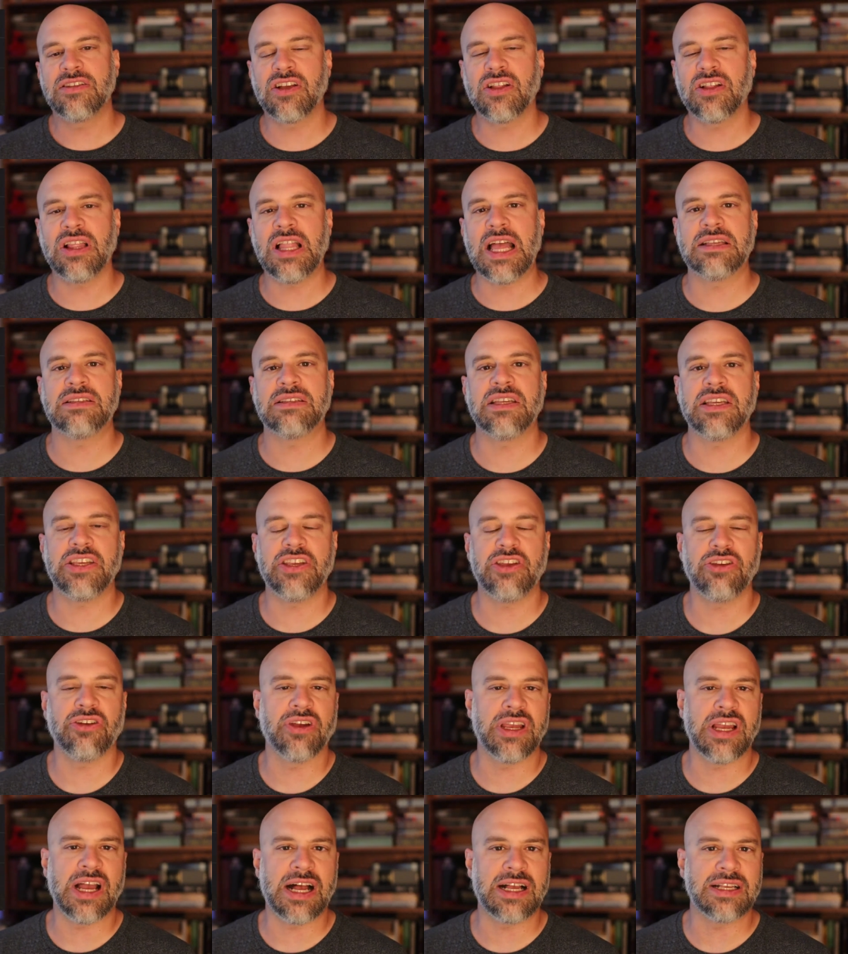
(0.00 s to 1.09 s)
a classic
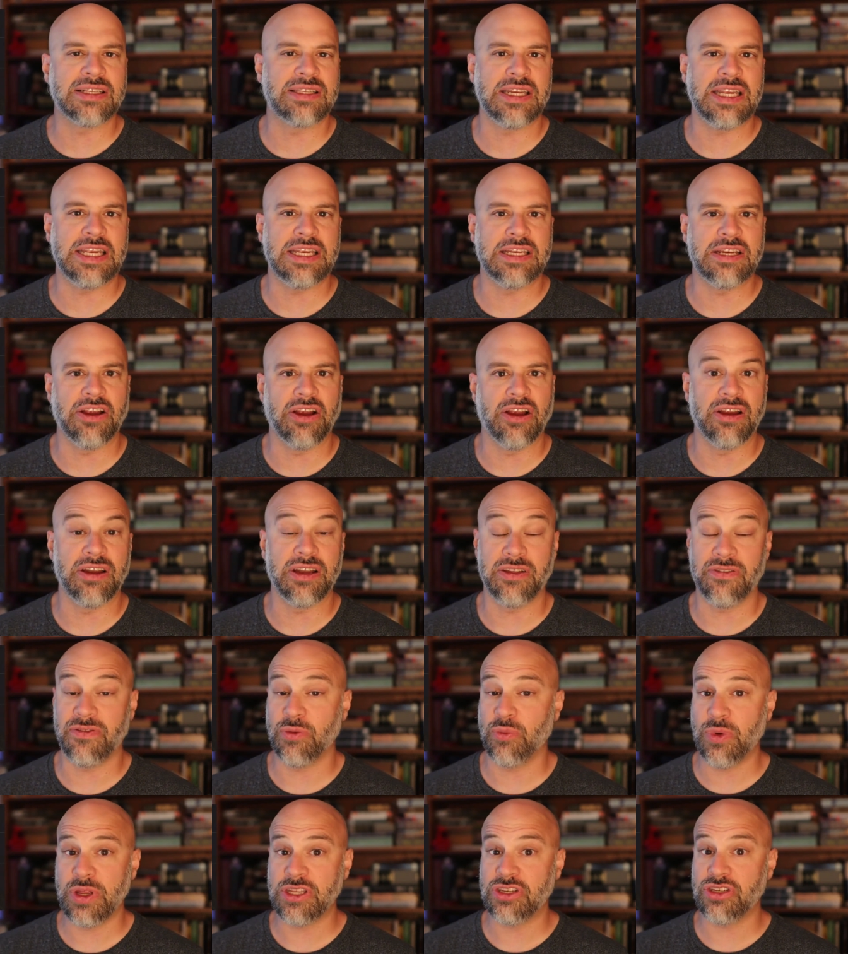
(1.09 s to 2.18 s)
curiosity narrative
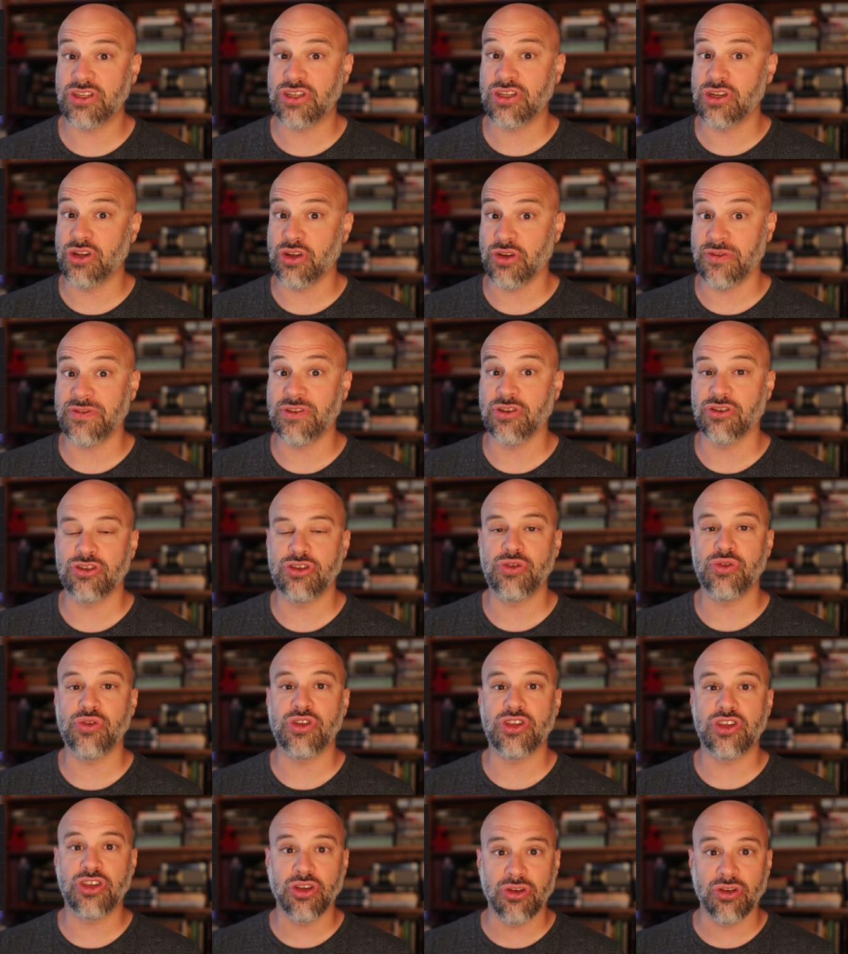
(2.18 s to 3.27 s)
in which, you know, if you're too
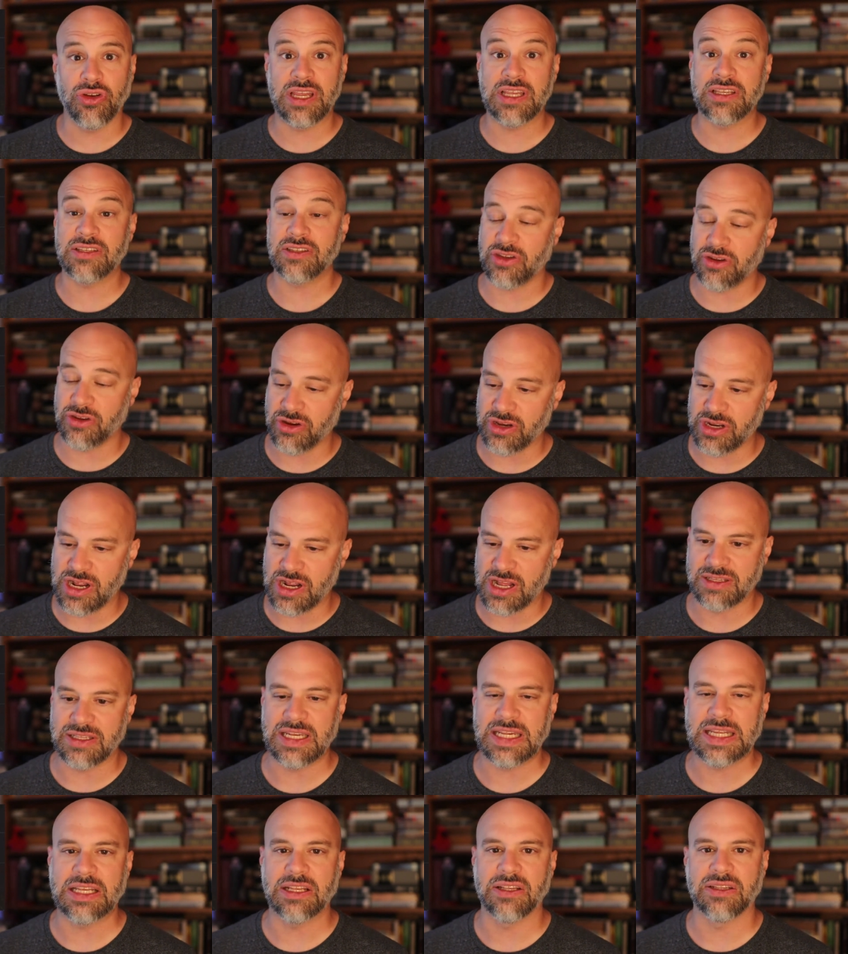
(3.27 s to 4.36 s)
curious,
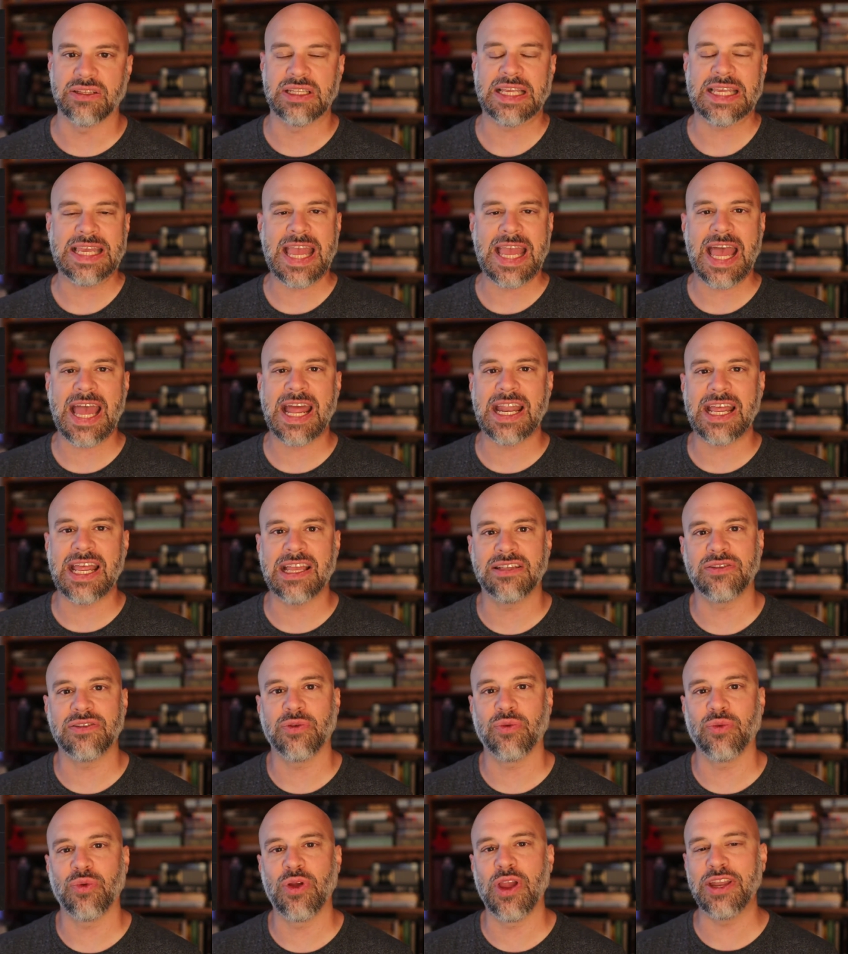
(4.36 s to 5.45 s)
curiosity kills the cat, as
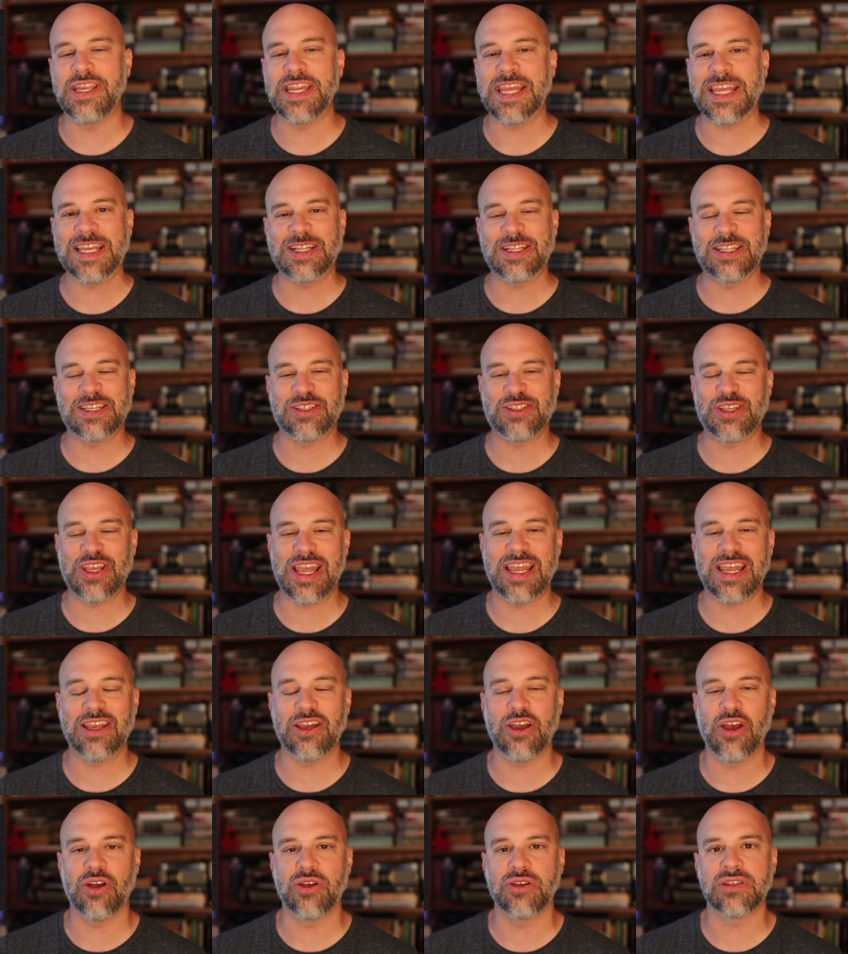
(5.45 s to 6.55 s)
the ridiculous saying
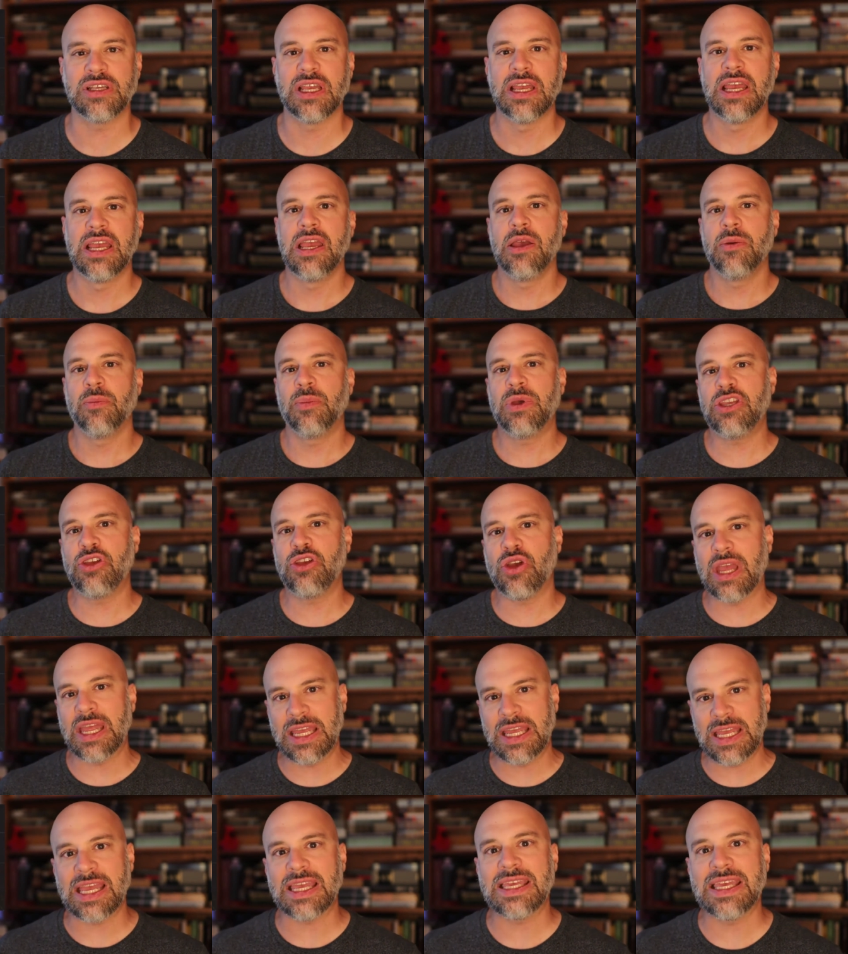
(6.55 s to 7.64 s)
goes, but you
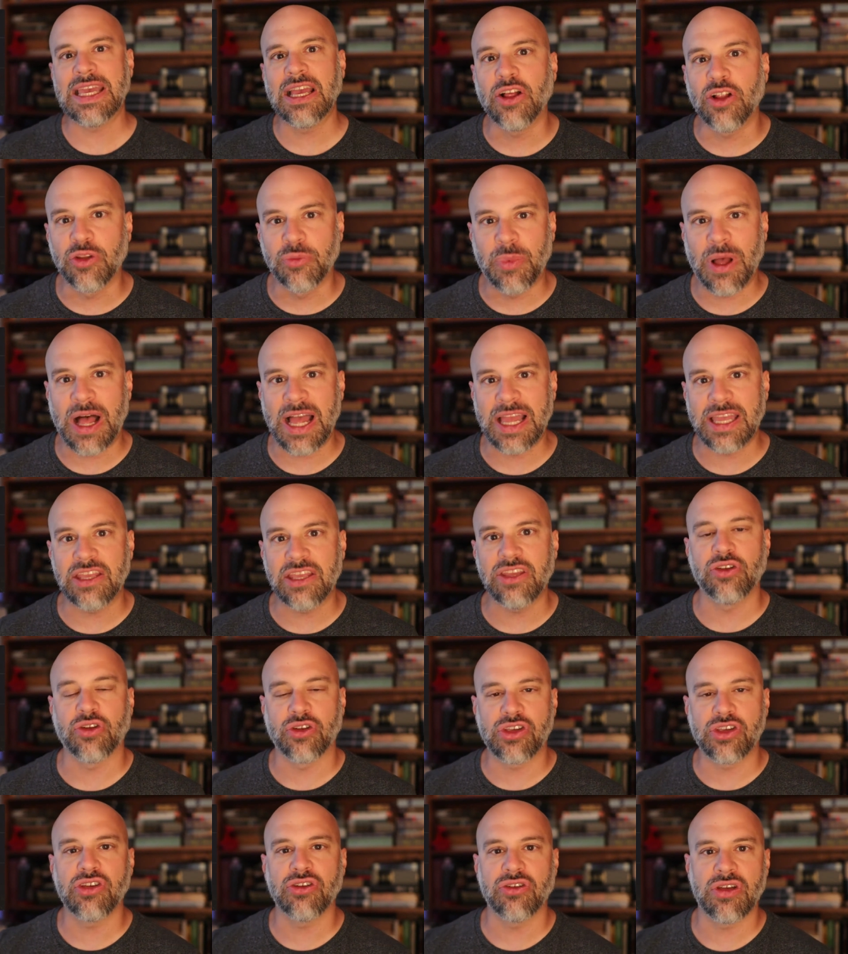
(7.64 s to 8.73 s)
can get killed by your
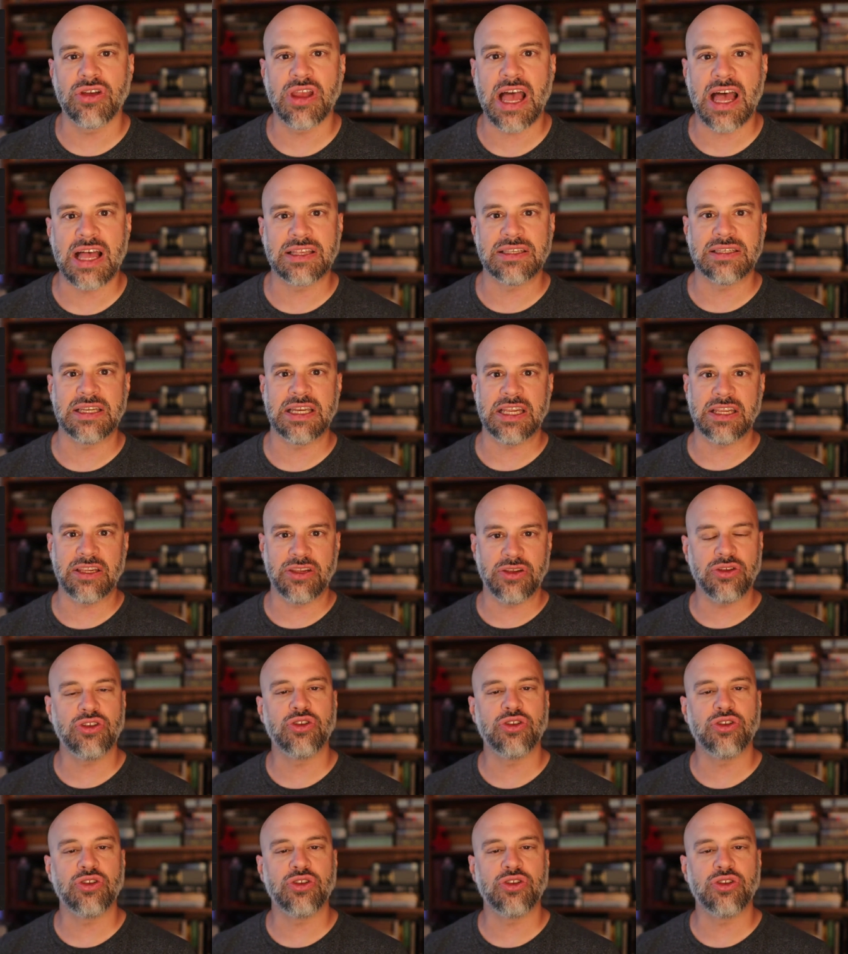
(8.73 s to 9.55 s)
curiosity.